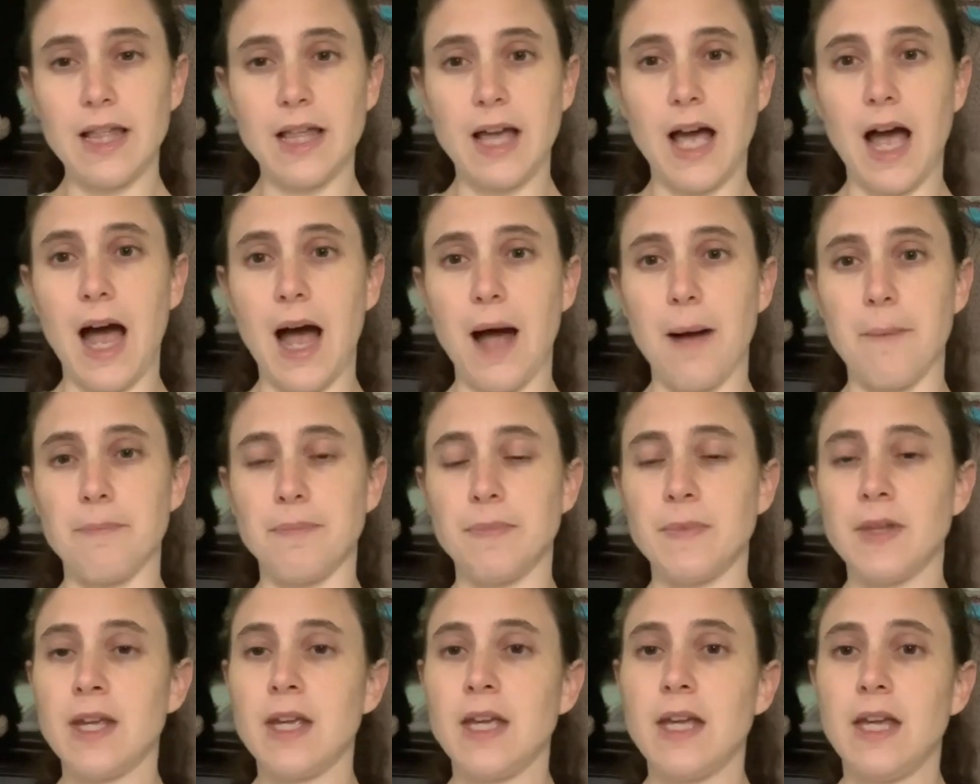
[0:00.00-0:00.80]

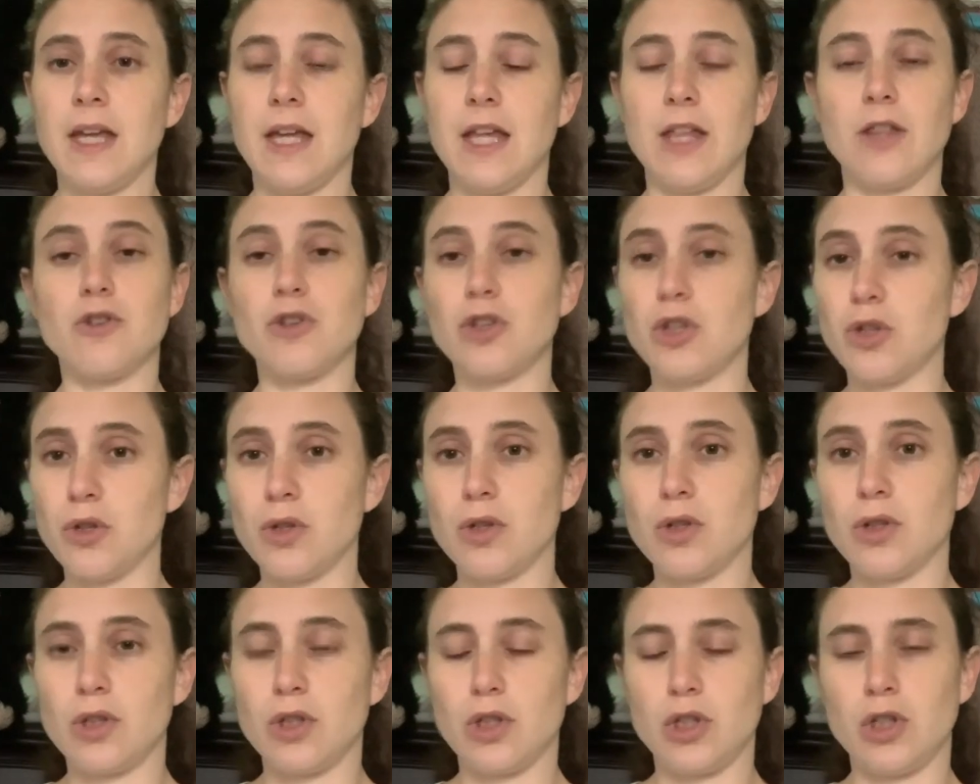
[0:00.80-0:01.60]
either
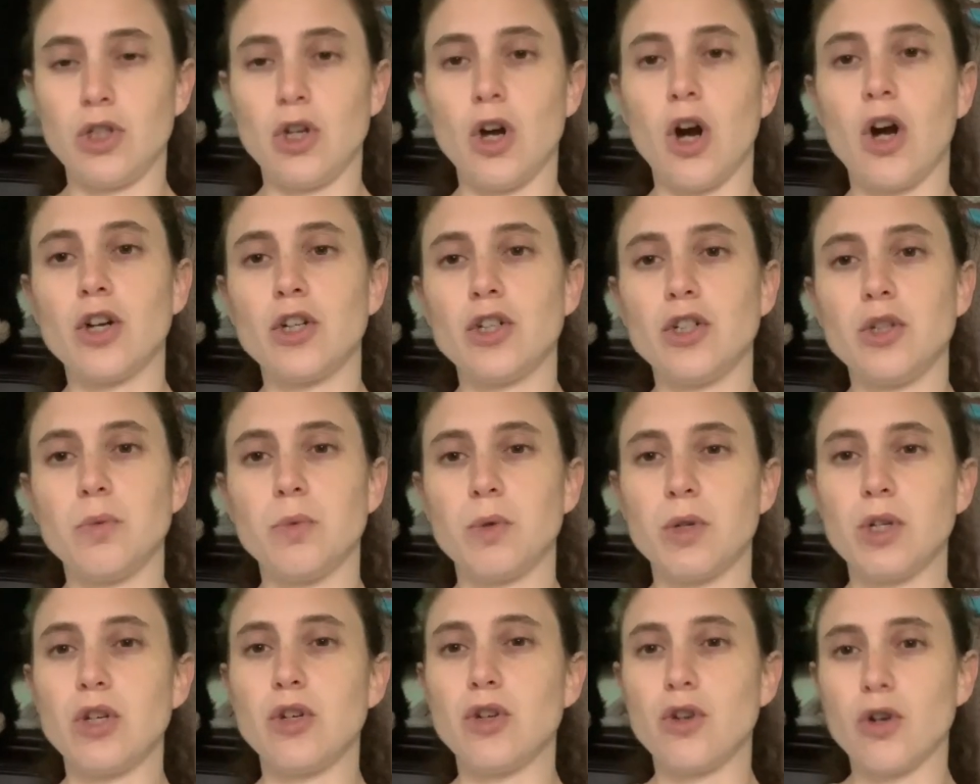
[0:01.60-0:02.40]
yarn you
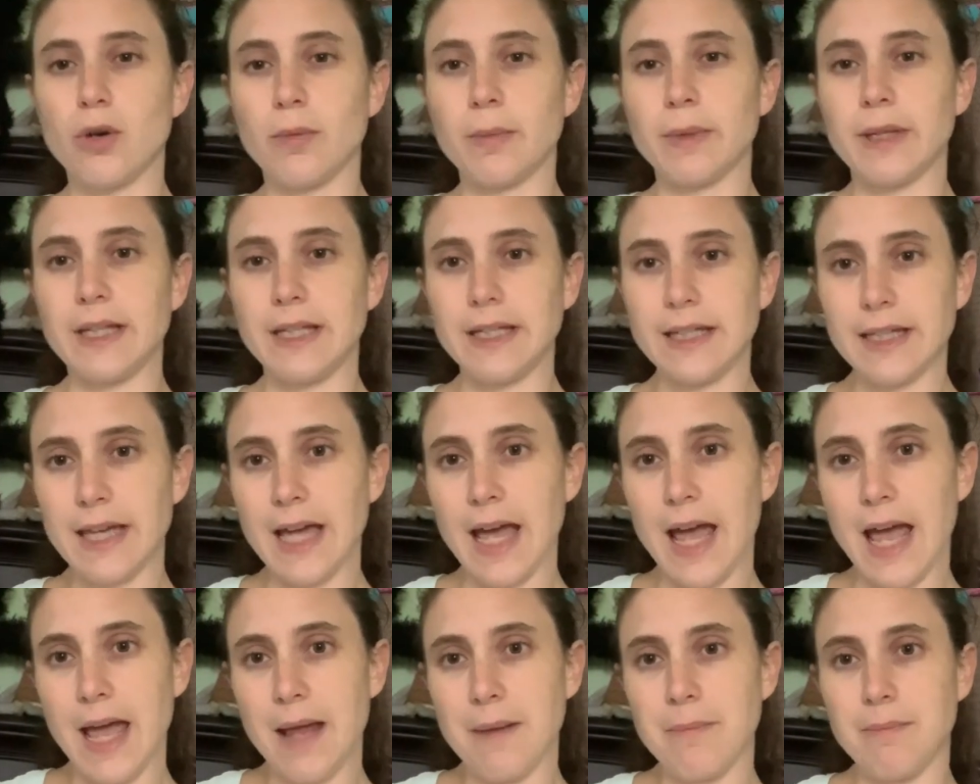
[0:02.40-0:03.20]
wouldn't normally
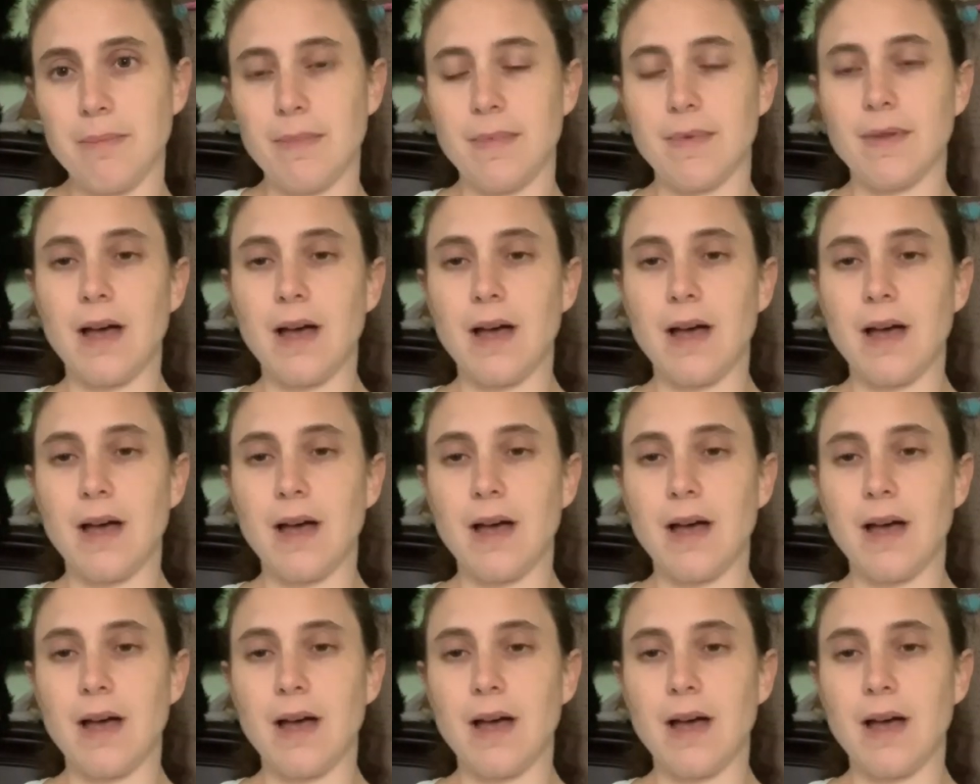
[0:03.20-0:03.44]
get.